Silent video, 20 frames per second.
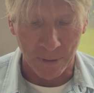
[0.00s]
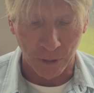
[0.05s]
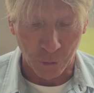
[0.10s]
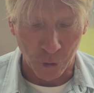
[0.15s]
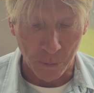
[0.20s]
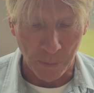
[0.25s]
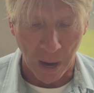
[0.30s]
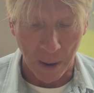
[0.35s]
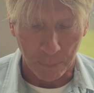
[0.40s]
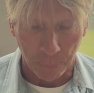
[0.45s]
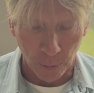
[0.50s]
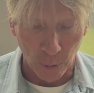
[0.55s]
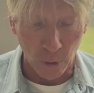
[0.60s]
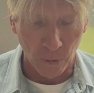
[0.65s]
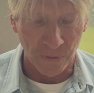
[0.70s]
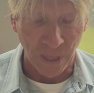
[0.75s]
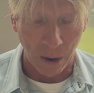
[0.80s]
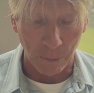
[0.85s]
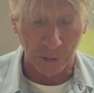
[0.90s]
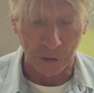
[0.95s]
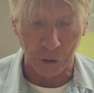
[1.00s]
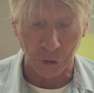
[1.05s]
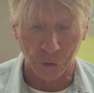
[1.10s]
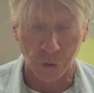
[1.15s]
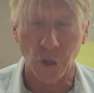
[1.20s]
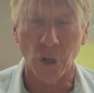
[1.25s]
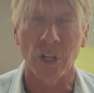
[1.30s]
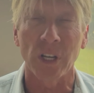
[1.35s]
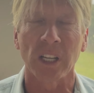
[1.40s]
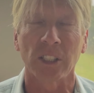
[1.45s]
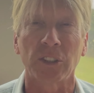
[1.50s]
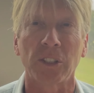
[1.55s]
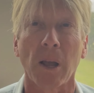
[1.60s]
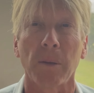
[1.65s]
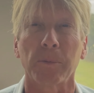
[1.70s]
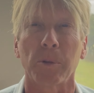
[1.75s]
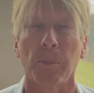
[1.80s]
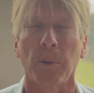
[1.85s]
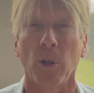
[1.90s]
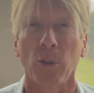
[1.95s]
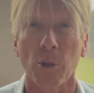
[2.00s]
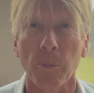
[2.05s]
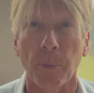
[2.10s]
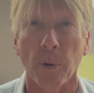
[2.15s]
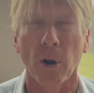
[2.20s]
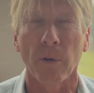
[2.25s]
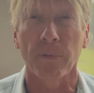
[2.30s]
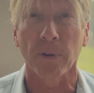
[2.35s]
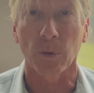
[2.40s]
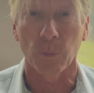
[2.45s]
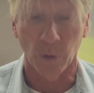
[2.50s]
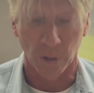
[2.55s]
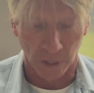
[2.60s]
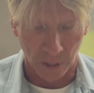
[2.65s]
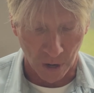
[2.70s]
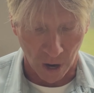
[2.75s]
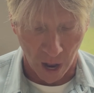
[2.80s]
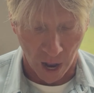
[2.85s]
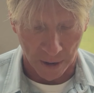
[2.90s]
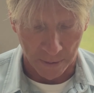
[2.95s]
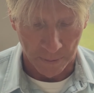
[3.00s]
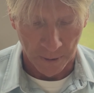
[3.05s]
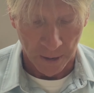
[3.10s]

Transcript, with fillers: that you may prove that which is good and acceptable in the perfect will of God.